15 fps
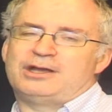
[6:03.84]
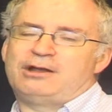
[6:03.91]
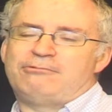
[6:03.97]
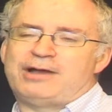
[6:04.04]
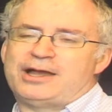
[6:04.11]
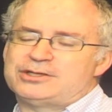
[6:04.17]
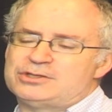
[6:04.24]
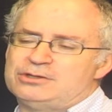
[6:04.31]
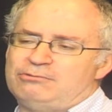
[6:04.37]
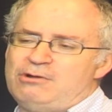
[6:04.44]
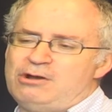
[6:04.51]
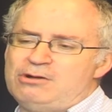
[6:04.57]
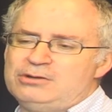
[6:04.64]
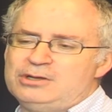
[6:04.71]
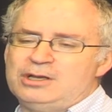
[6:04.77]
a right and
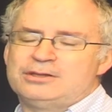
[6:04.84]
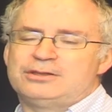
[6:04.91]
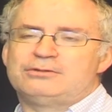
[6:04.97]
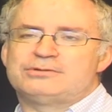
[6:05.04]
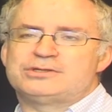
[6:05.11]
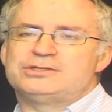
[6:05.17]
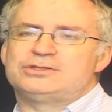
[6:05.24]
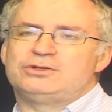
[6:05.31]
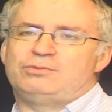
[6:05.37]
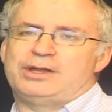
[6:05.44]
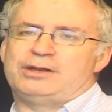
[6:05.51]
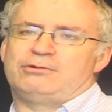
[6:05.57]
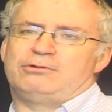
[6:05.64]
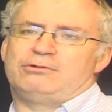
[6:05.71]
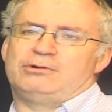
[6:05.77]
wrong, there isn't a
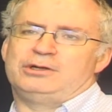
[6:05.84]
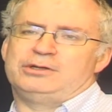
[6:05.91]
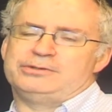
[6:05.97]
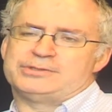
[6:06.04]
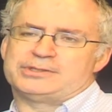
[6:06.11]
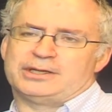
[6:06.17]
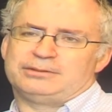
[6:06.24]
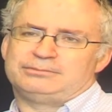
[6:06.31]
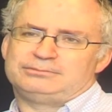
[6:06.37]
winner or a loser.